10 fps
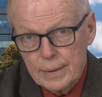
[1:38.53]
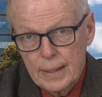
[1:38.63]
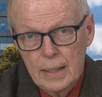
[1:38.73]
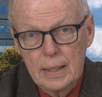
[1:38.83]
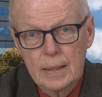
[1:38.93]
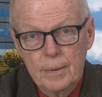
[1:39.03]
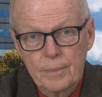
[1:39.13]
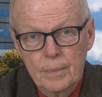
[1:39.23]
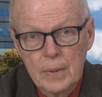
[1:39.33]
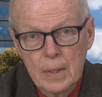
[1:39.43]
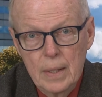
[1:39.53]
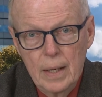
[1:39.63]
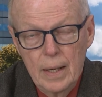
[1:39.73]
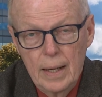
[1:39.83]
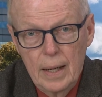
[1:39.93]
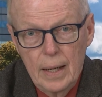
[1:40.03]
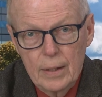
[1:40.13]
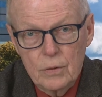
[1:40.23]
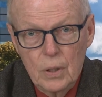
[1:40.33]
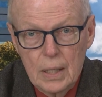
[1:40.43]
Um, I
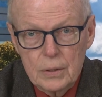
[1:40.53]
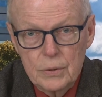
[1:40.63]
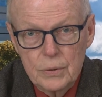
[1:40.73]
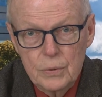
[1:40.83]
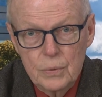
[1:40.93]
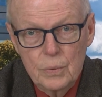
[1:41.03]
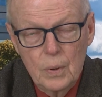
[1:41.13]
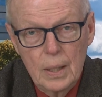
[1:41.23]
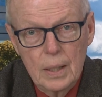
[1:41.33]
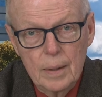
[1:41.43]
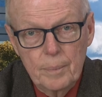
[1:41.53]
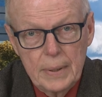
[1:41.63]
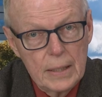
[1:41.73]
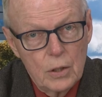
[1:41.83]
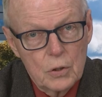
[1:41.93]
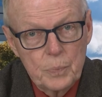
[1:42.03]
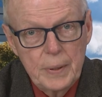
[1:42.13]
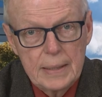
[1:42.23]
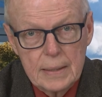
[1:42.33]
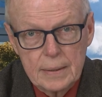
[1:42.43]
talked to uh, Benito's Pizza